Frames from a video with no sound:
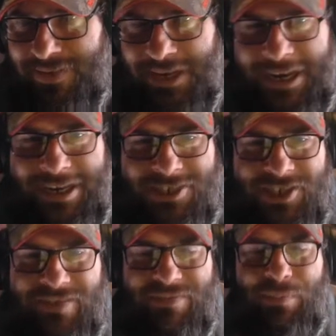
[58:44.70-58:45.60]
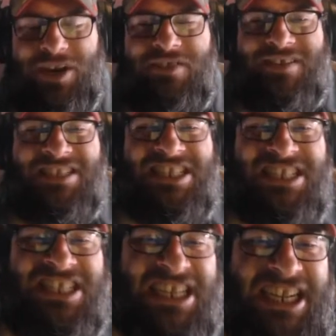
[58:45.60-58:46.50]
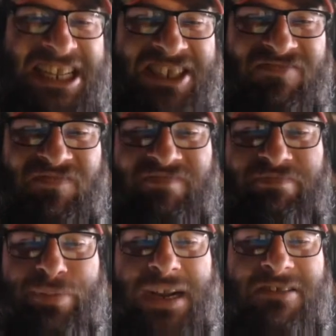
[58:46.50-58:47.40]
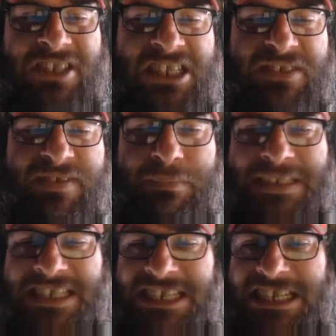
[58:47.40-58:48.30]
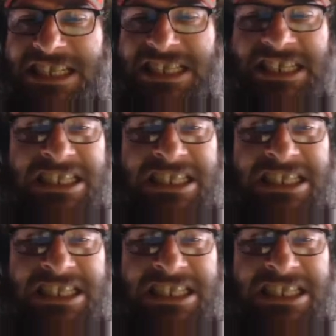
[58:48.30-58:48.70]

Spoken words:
Did I eat shit for breakfast? I got some brown stuff in my teeth.